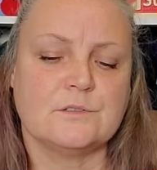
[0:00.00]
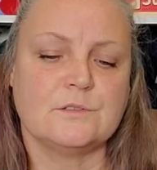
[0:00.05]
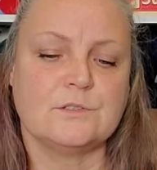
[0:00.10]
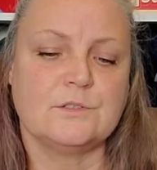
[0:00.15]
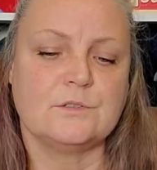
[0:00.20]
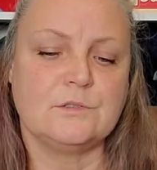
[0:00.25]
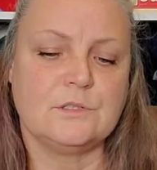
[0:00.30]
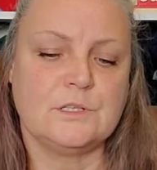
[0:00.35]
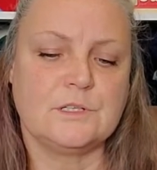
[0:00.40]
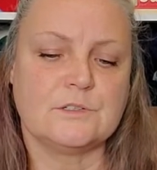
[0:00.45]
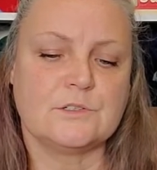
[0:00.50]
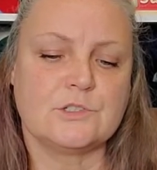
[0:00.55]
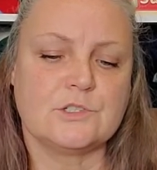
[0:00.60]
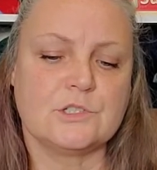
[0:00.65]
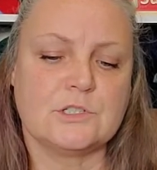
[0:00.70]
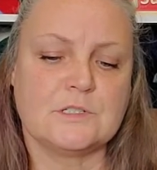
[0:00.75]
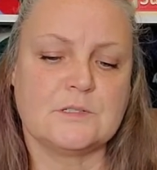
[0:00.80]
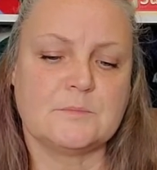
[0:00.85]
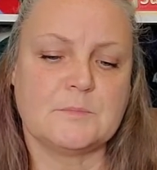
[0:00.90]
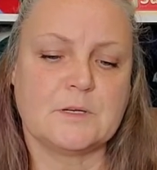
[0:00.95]
2 years
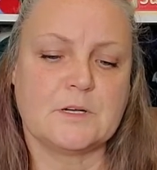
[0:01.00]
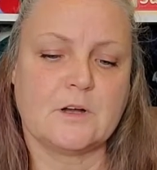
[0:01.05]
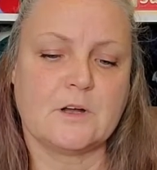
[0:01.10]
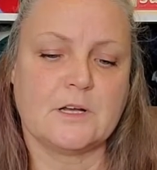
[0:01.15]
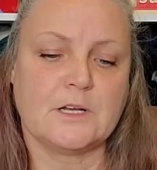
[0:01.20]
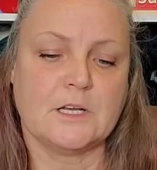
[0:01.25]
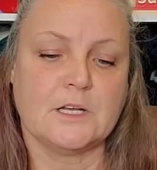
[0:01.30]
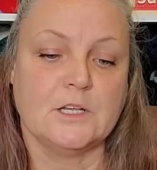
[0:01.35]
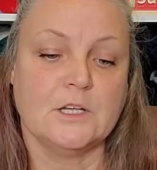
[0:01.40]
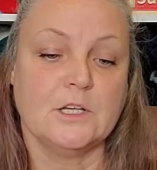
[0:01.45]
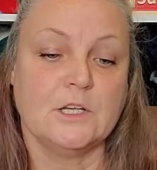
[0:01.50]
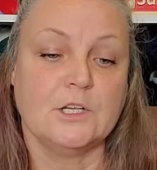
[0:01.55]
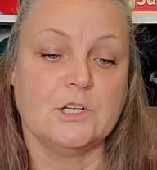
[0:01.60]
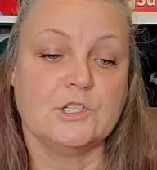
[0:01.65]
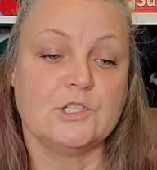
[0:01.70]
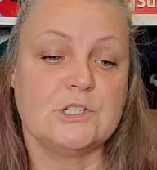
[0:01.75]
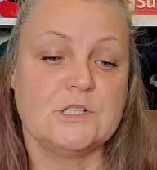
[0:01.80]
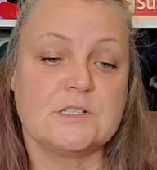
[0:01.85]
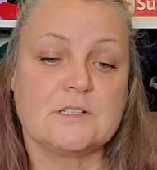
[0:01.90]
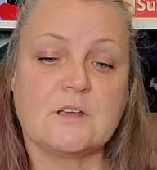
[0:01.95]
she's been on.
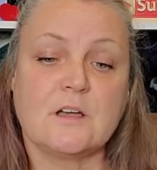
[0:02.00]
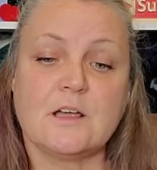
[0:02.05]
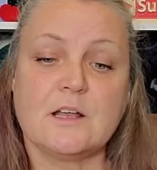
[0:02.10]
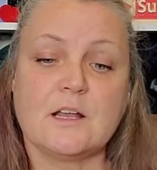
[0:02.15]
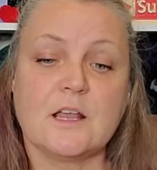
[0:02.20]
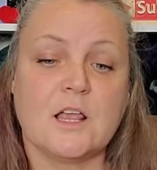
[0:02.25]
She's got